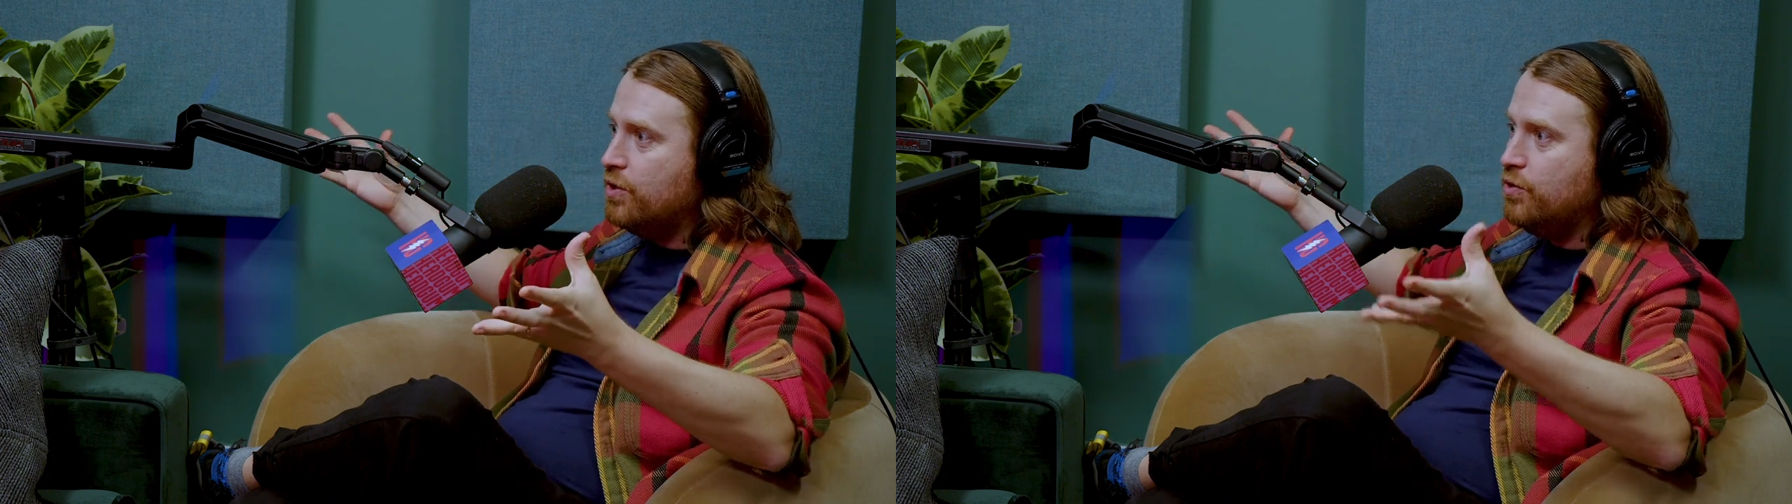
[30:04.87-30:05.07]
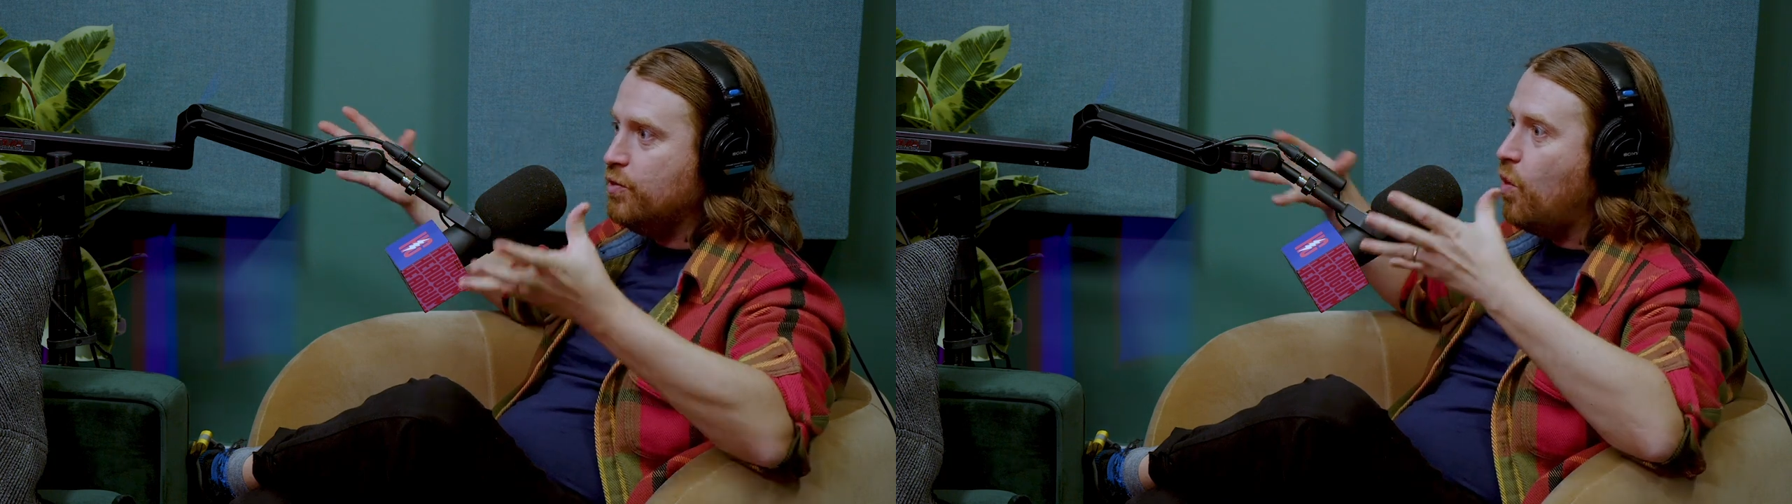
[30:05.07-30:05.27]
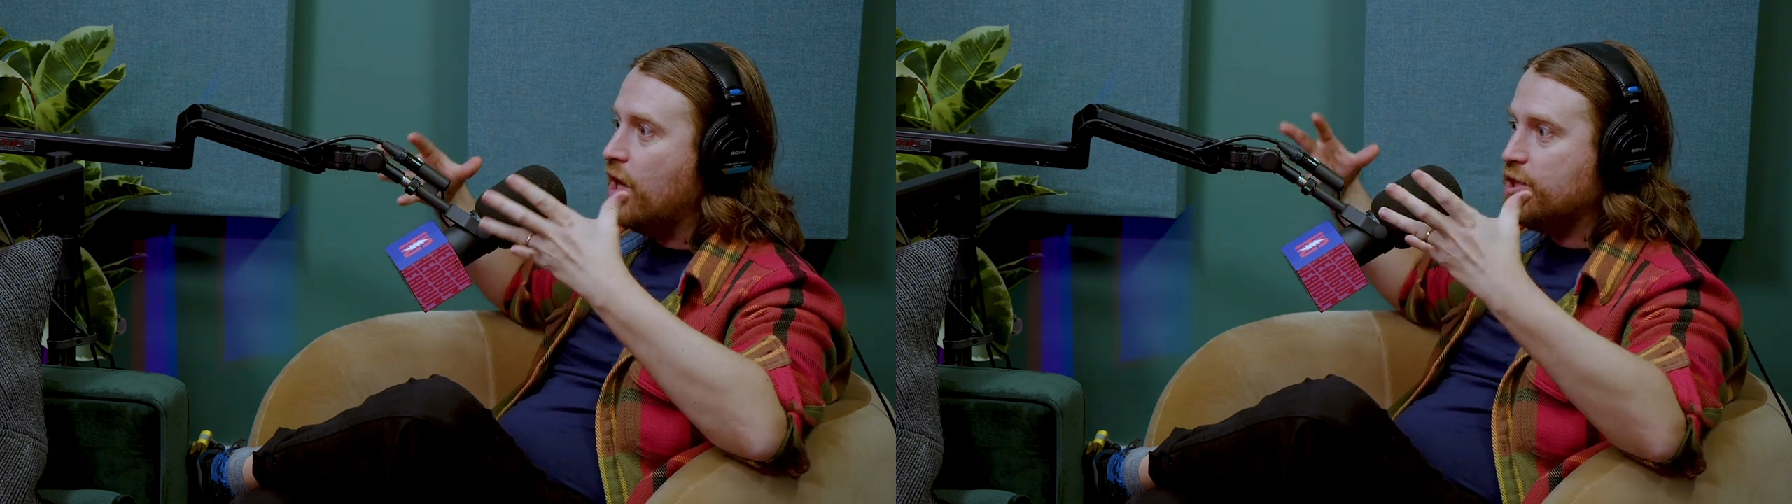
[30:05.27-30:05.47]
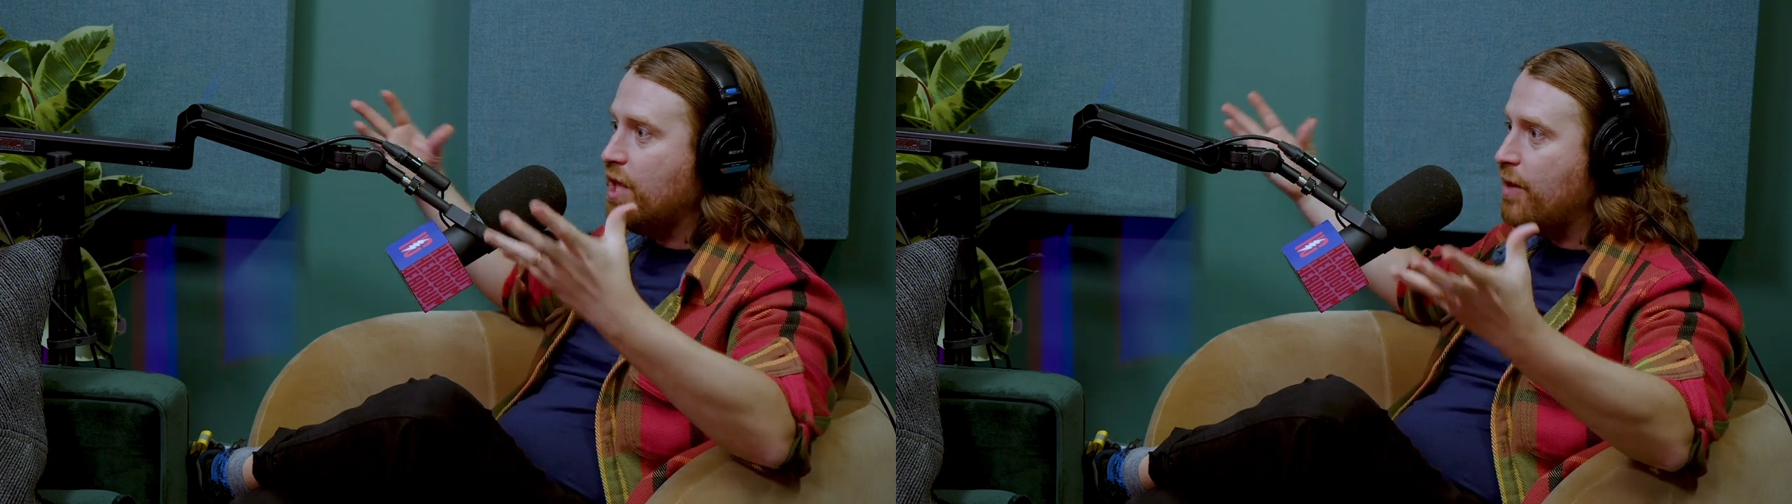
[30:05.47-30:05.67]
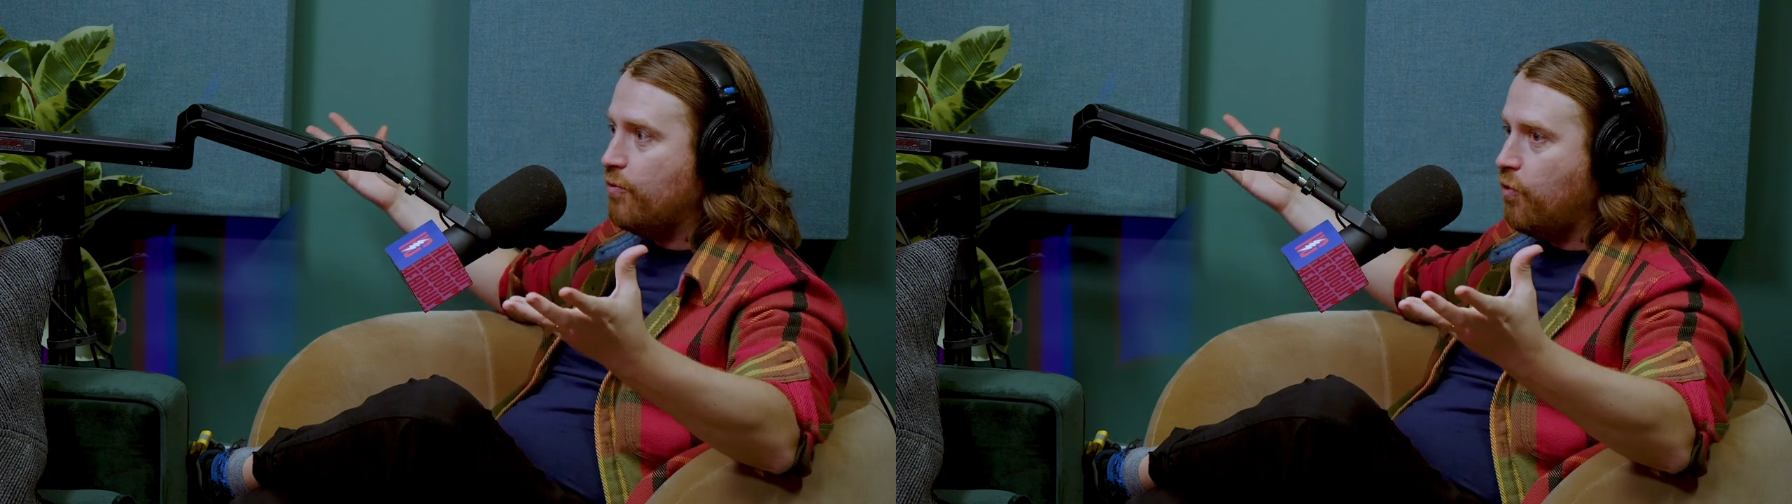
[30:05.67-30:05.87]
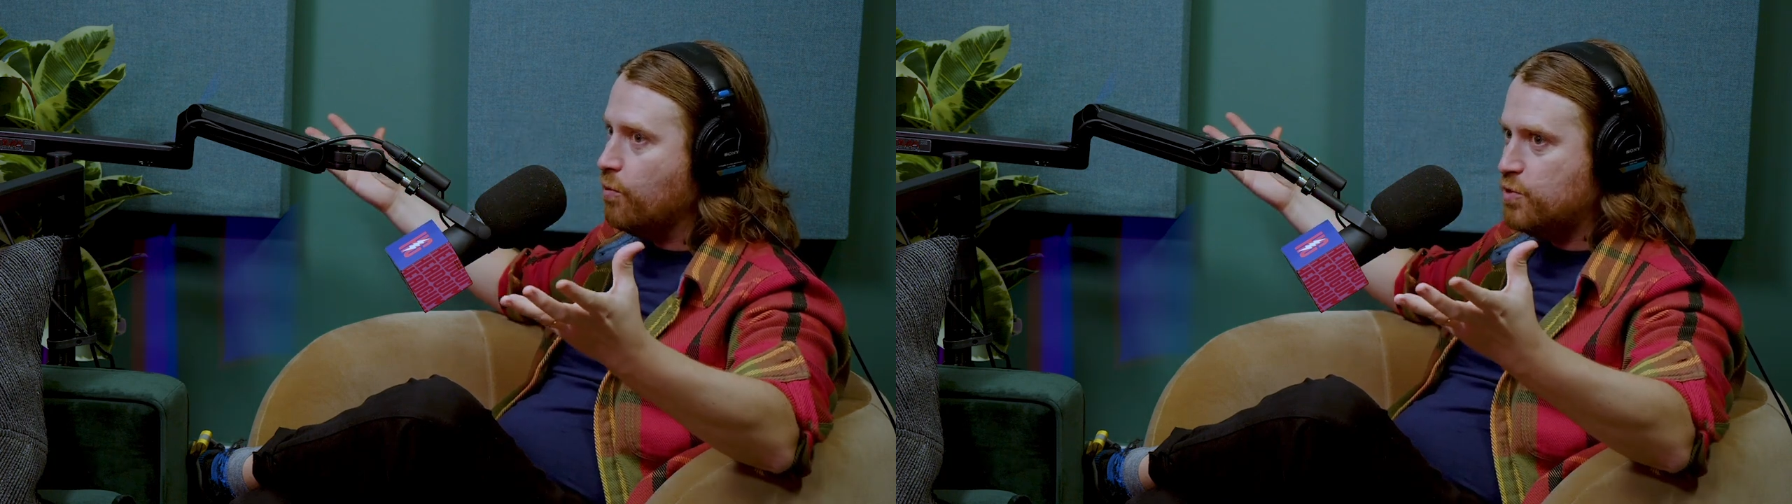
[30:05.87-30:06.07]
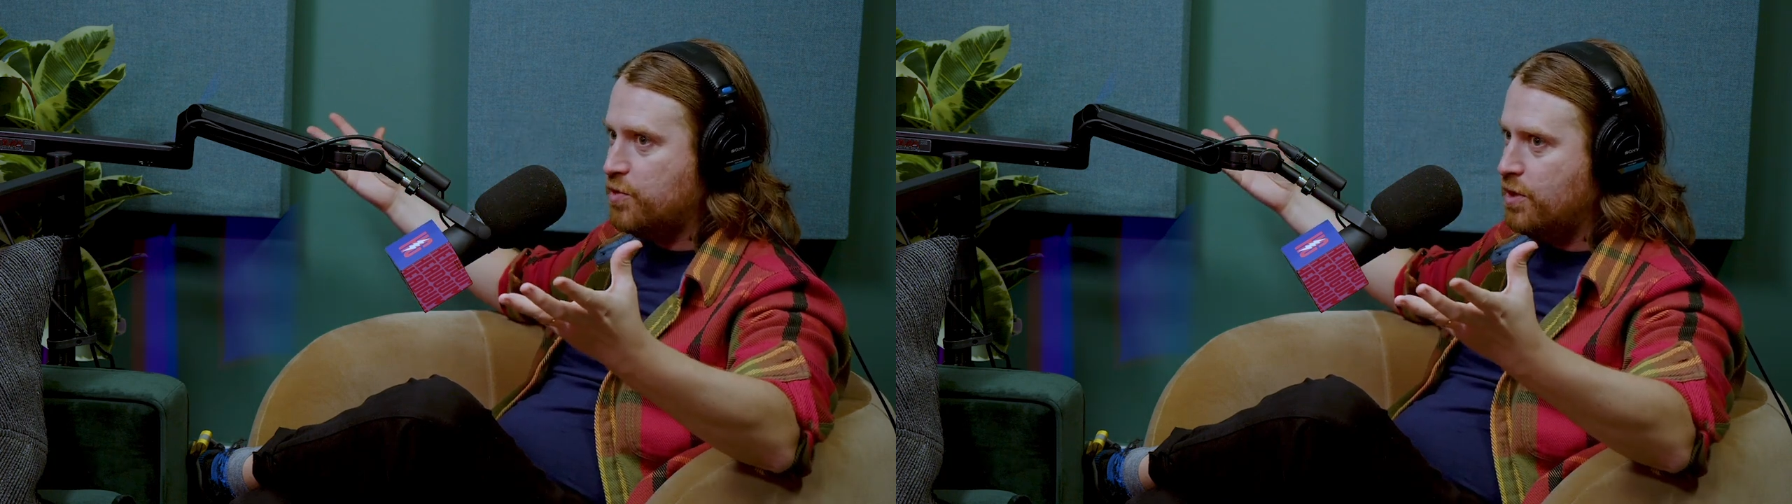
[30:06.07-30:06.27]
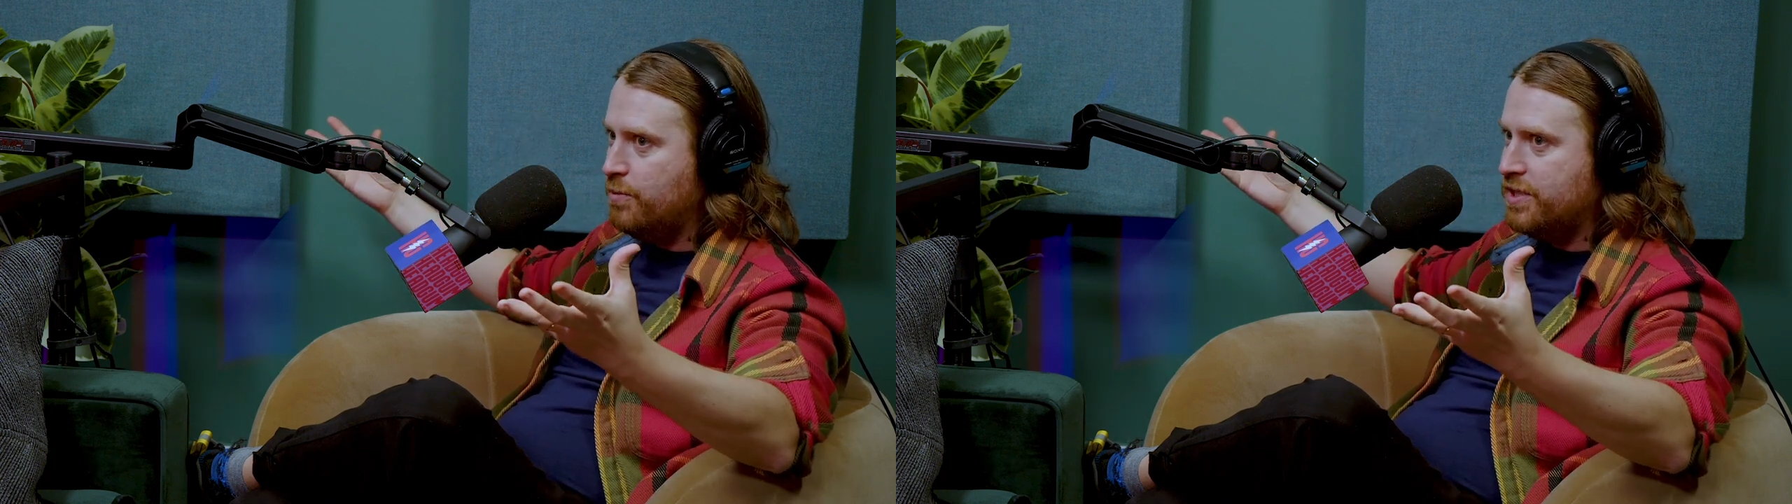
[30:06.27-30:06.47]
You can watch a live performance
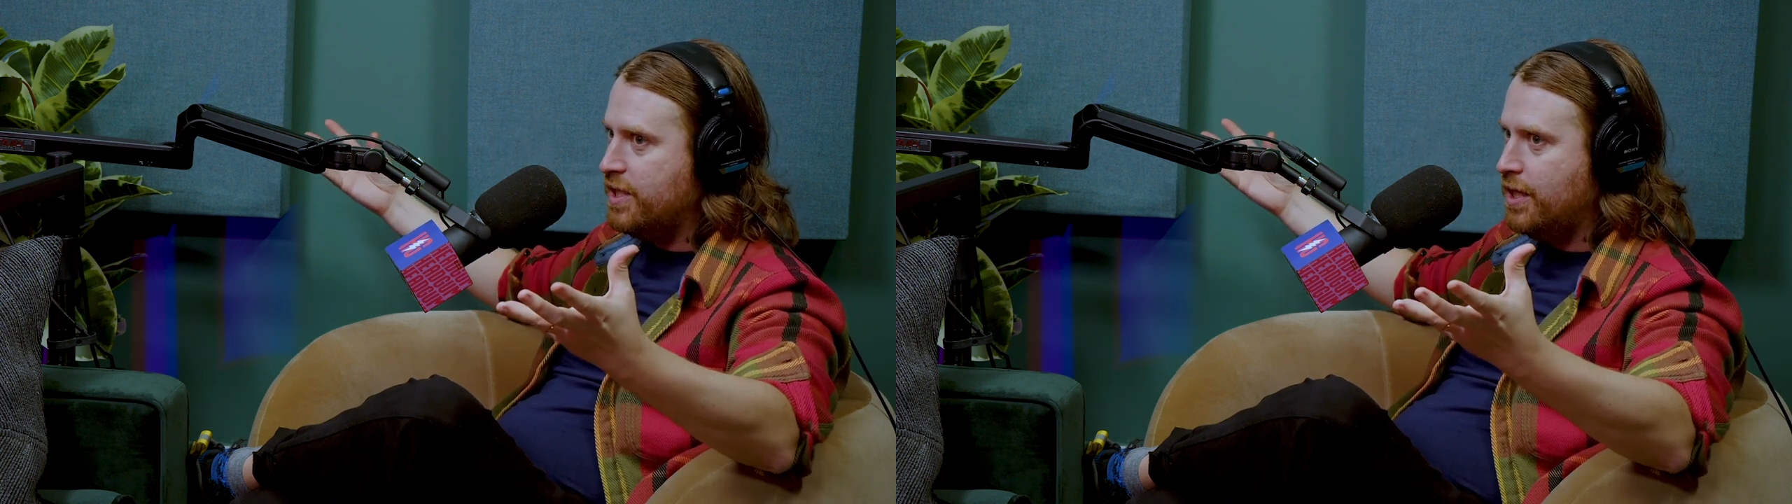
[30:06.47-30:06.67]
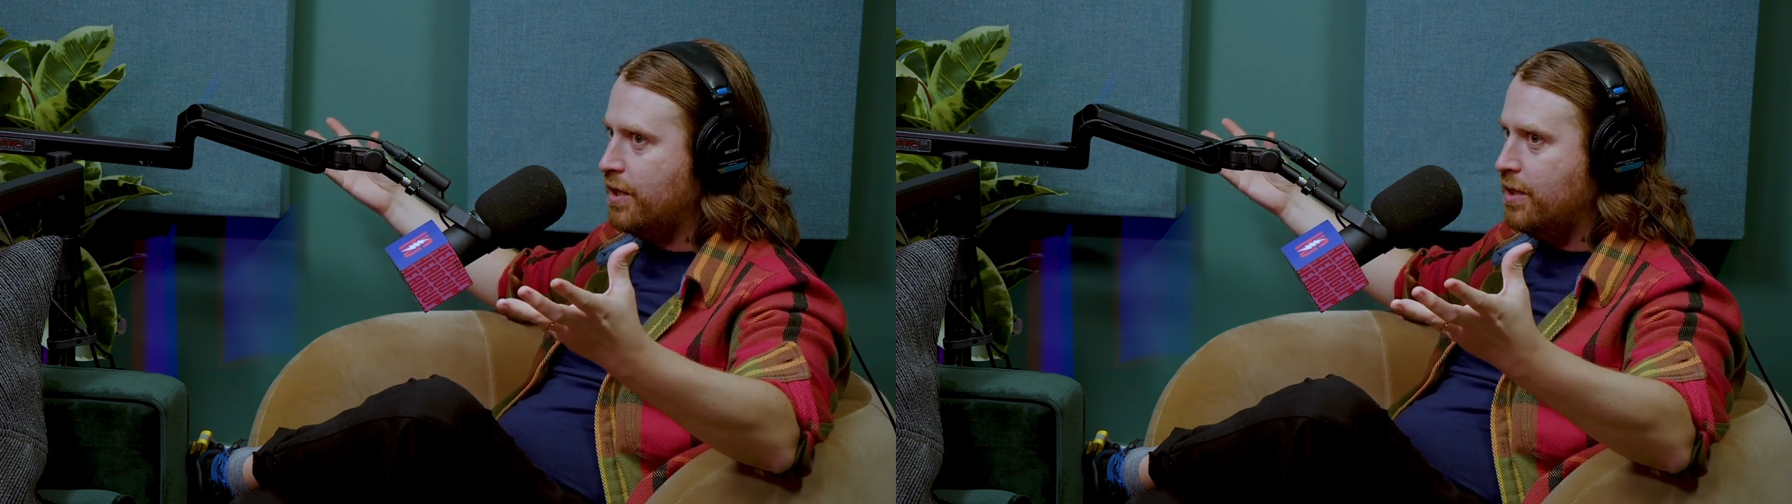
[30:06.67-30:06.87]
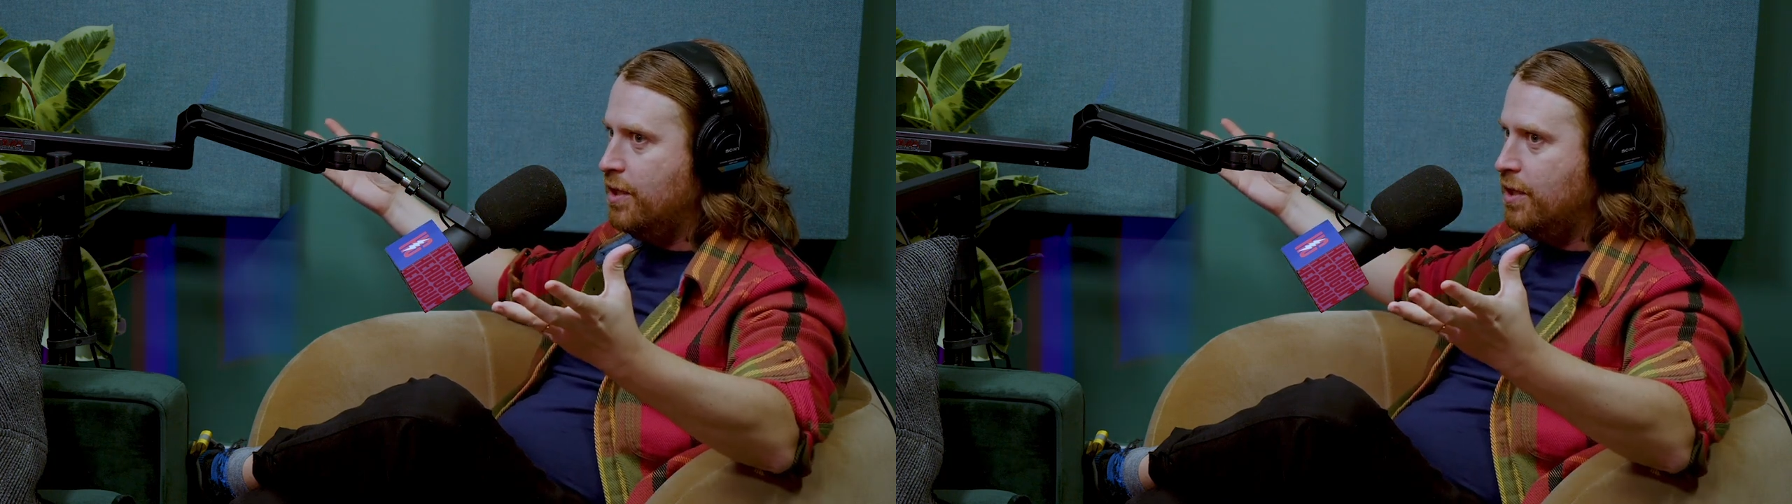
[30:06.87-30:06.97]
with him and say like,